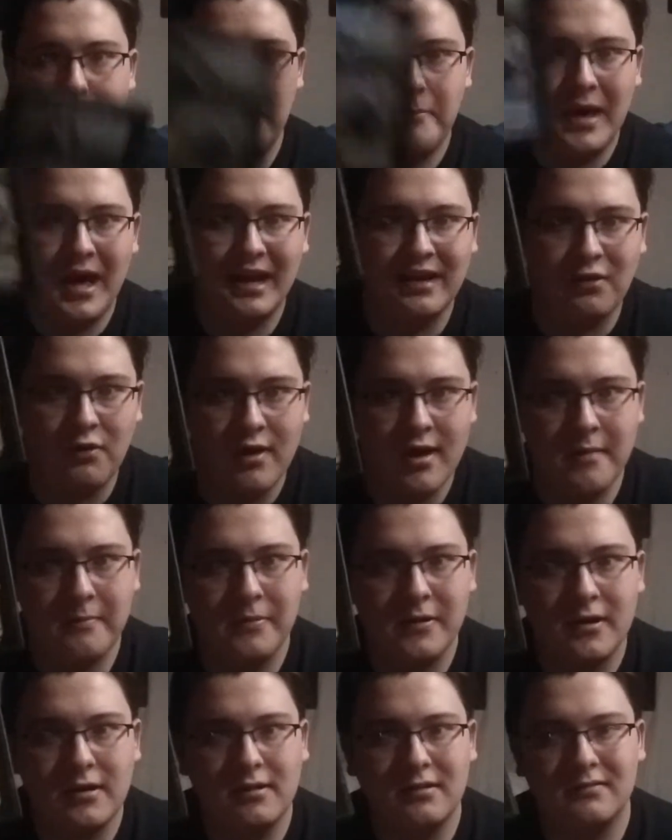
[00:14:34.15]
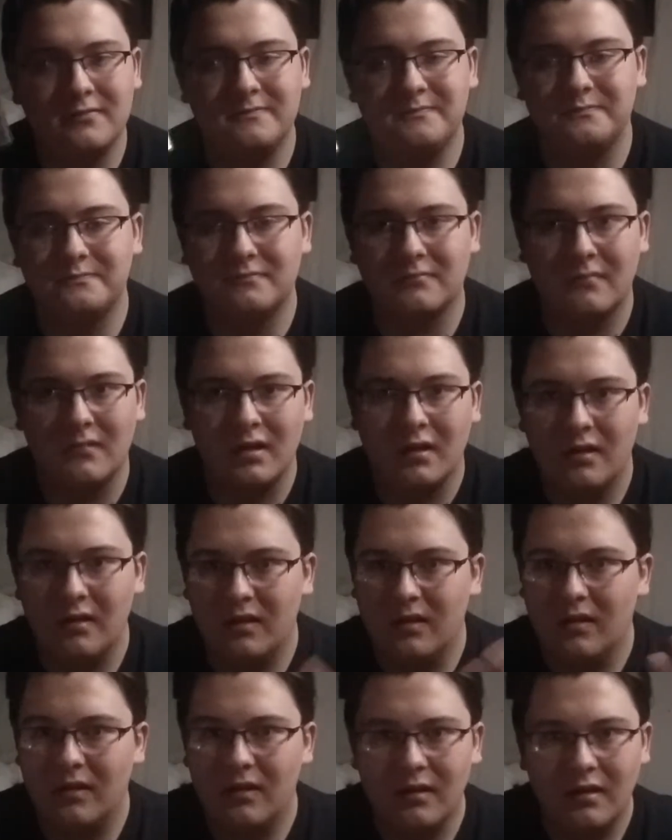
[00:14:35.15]
Bad Grandpa.
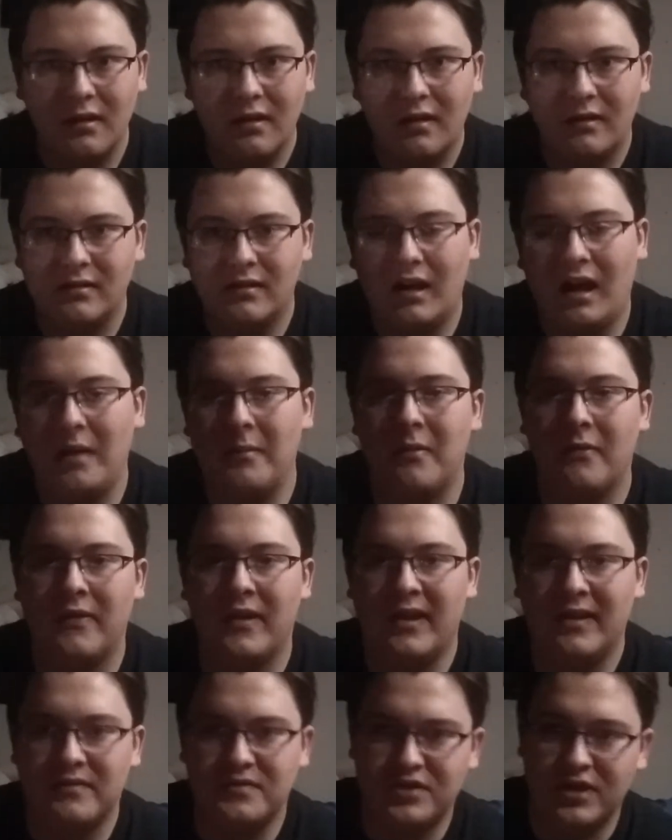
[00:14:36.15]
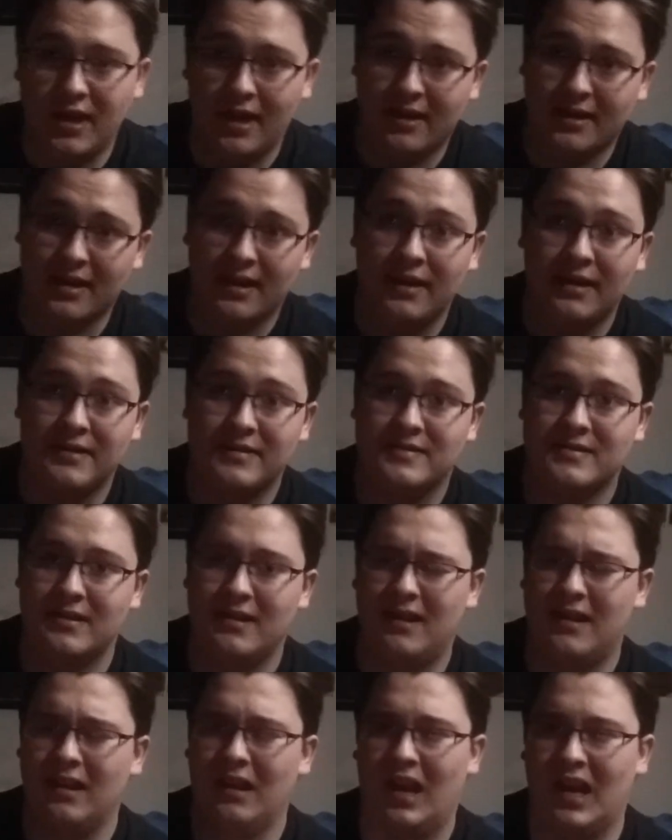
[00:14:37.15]
I'm a fan of Jackass.
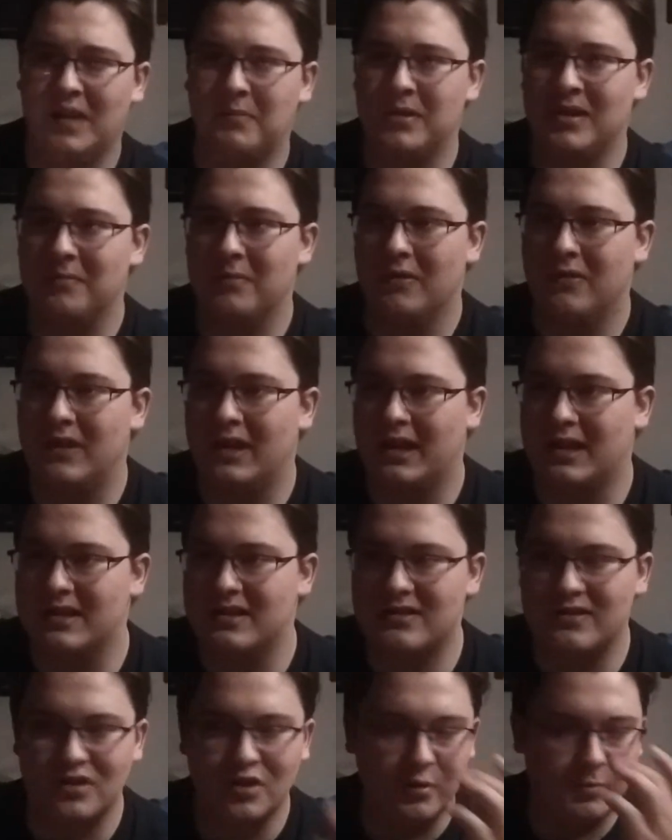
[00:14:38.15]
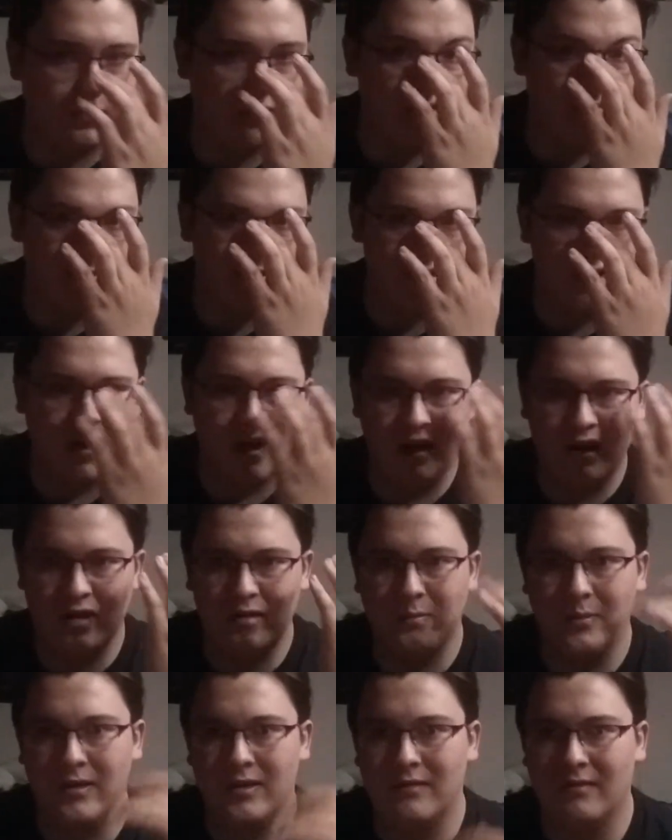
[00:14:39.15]
A lot of people think it's stupid and
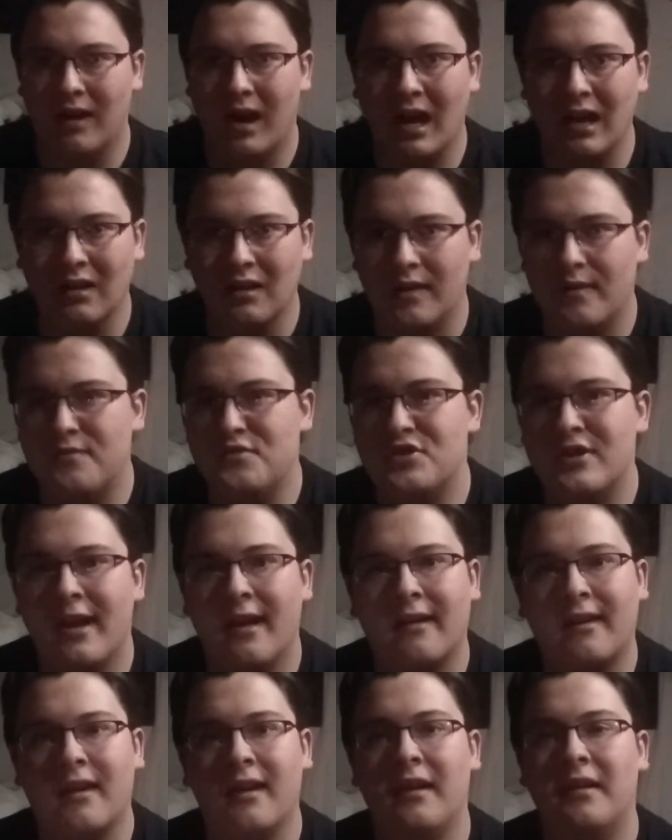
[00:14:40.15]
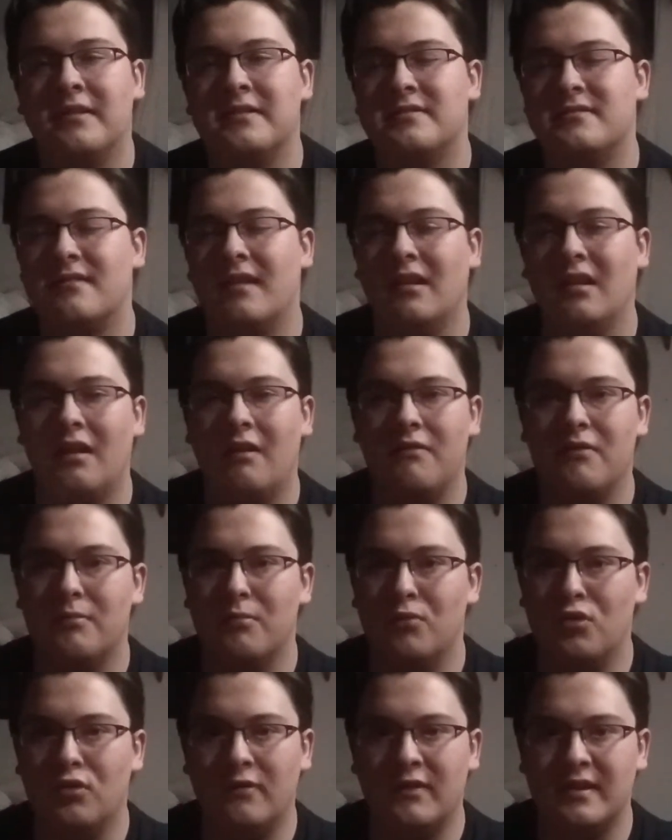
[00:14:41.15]
retarded, but I love Jackass. I love the
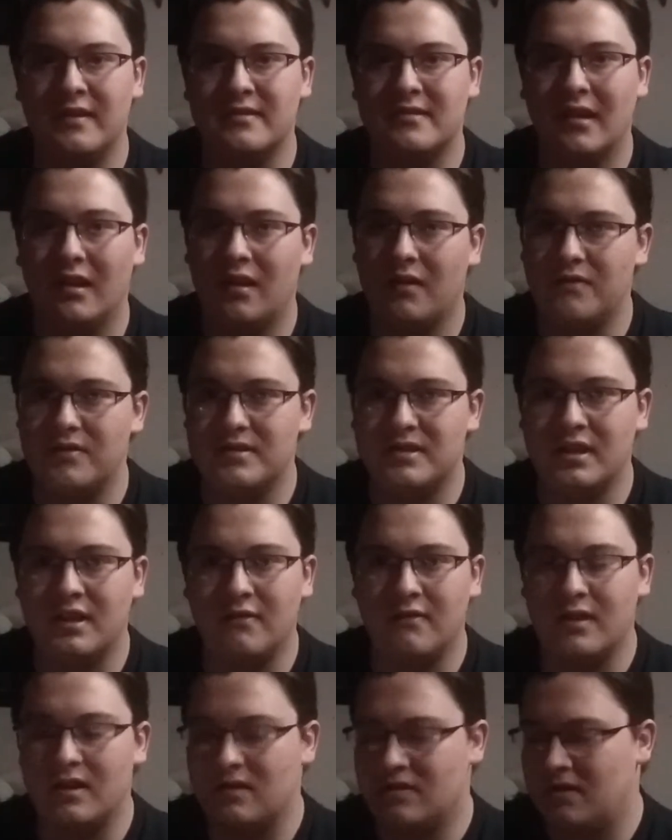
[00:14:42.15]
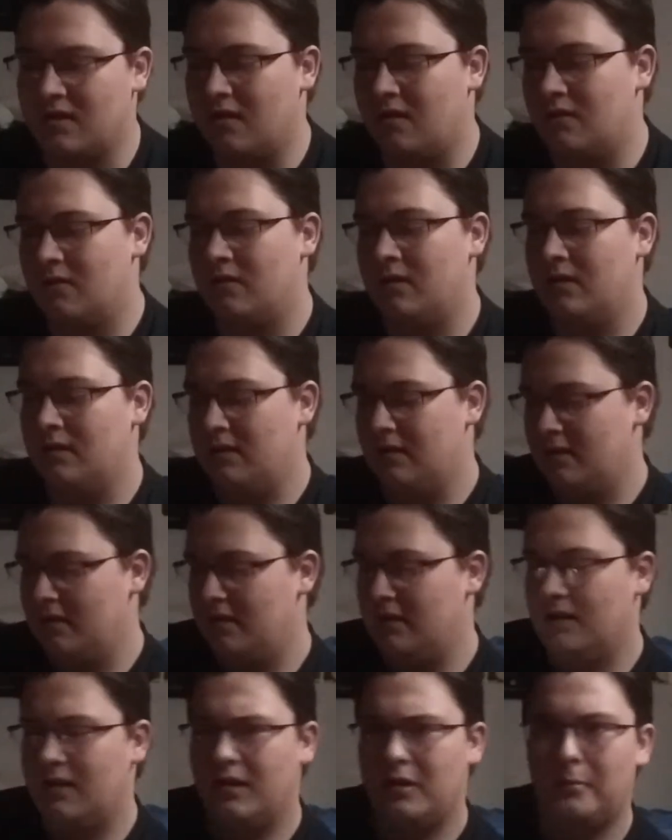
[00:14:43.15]
movies. I love the TV show.
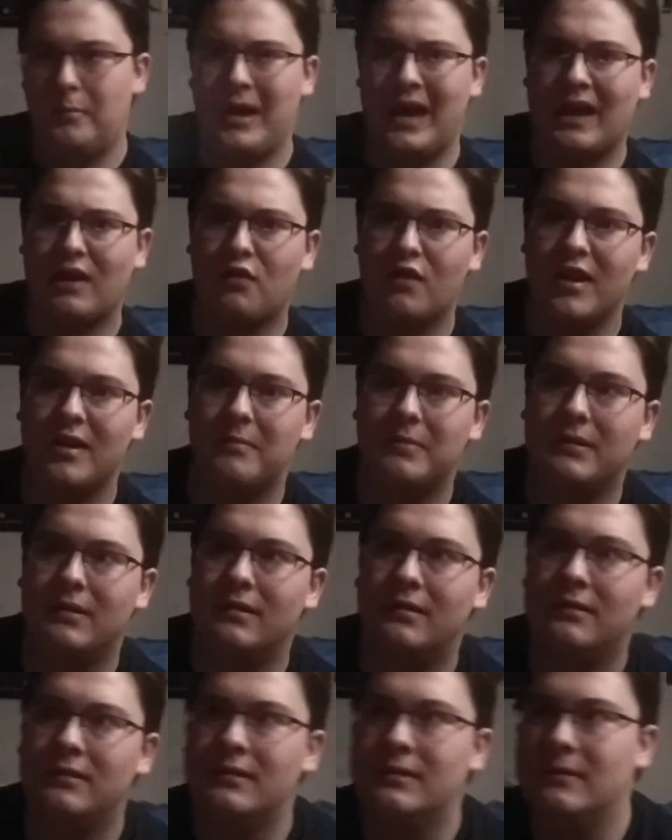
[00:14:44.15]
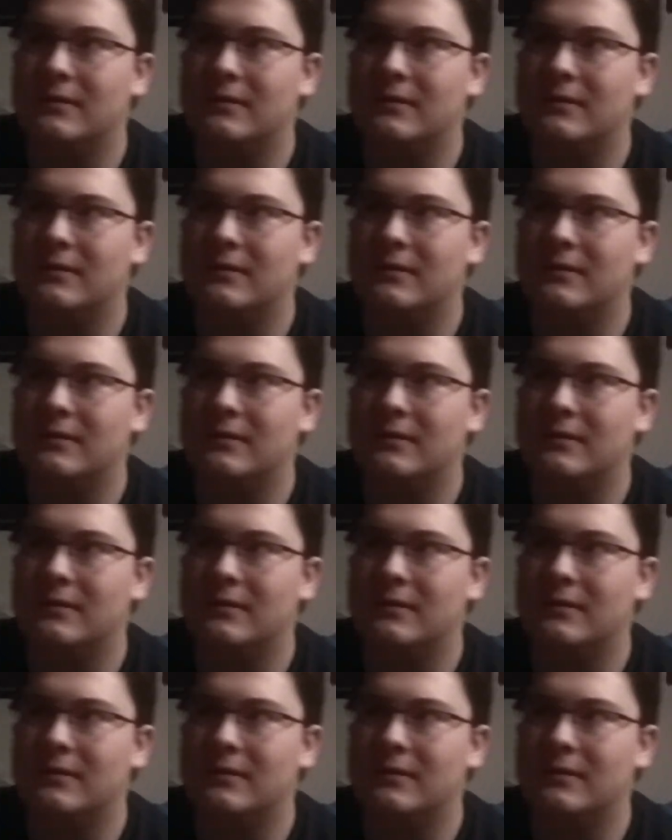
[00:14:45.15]
Bad Grandpa,